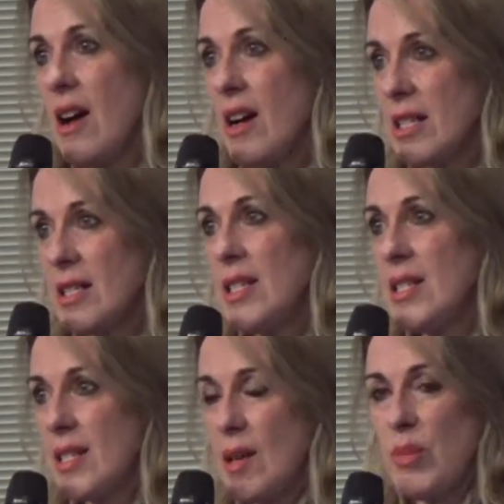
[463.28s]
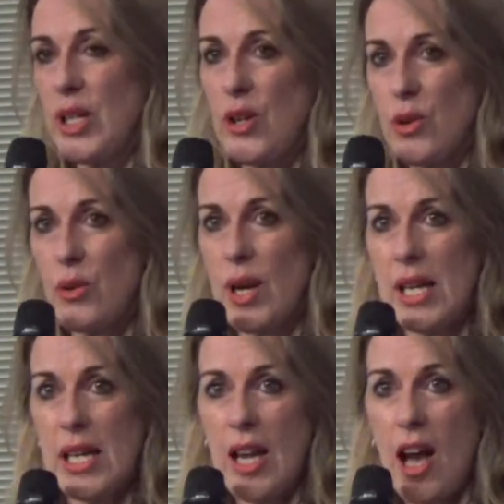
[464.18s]
I see somebody who
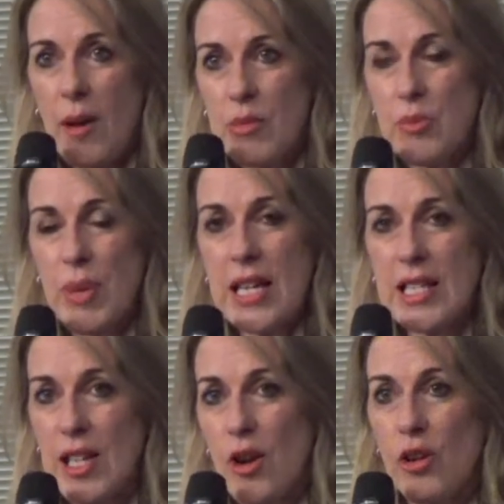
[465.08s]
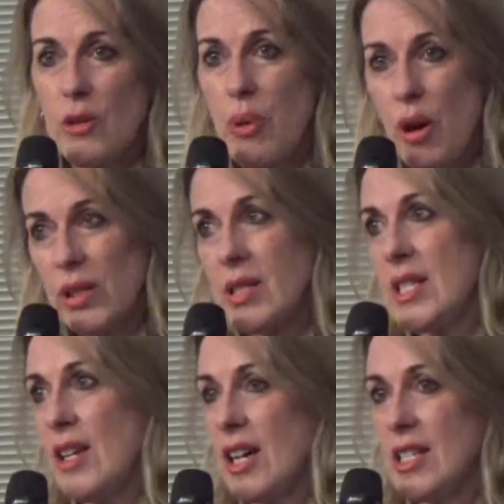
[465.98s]
I'm debating on a
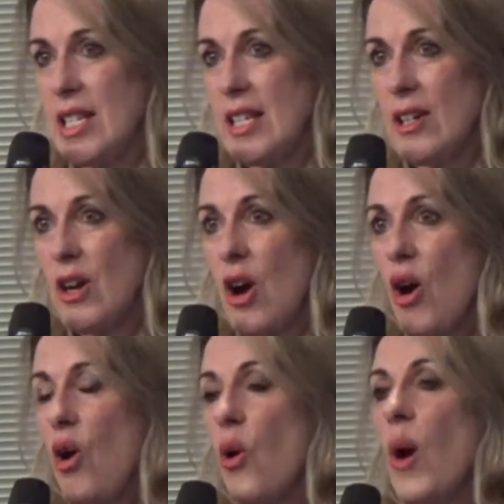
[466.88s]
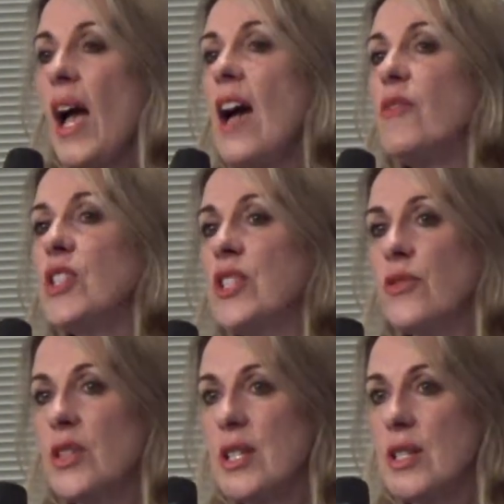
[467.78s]
policy idea, or I have a
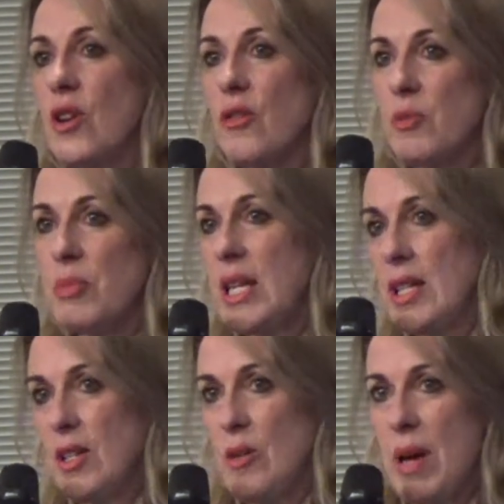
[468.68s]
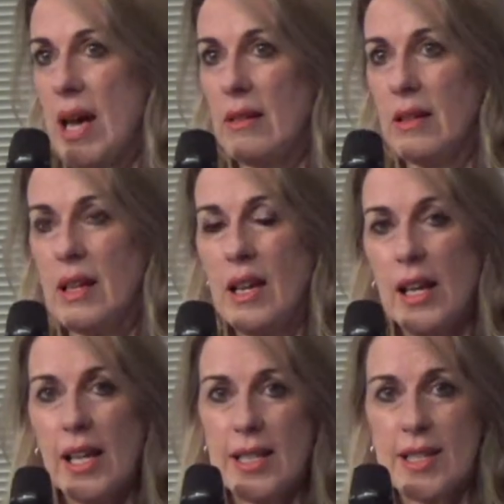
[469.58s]
difference of opinion about.
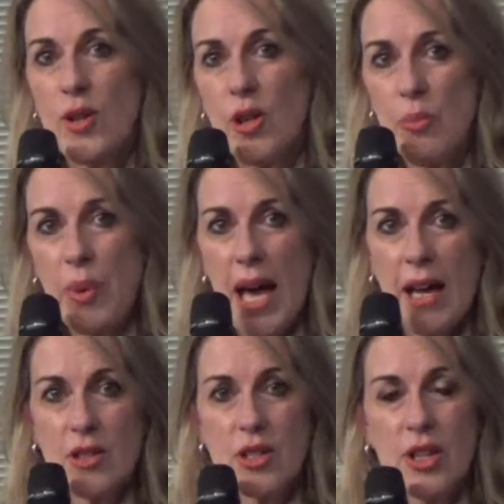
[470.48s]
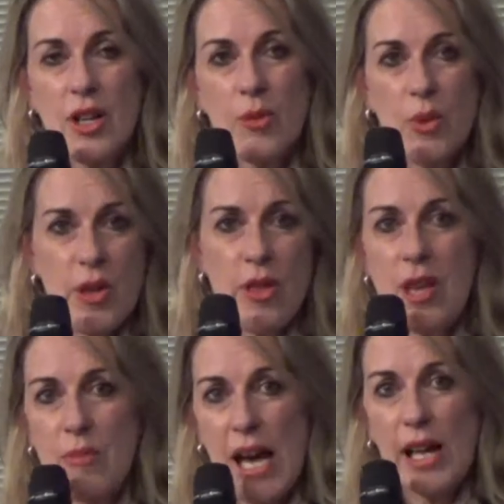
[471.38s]
It's not about whether
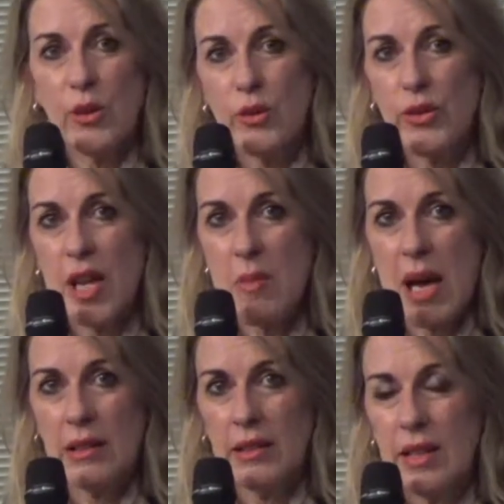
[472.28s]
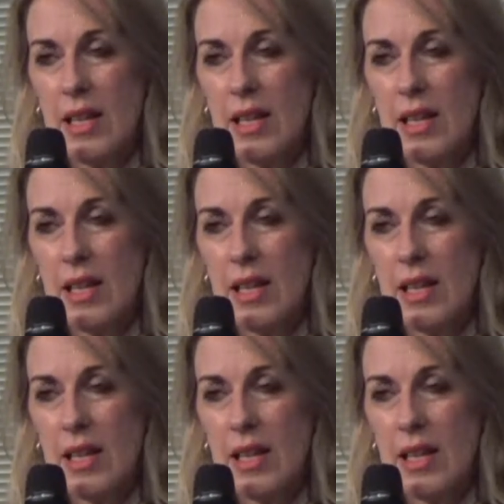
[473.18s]
they're male or female.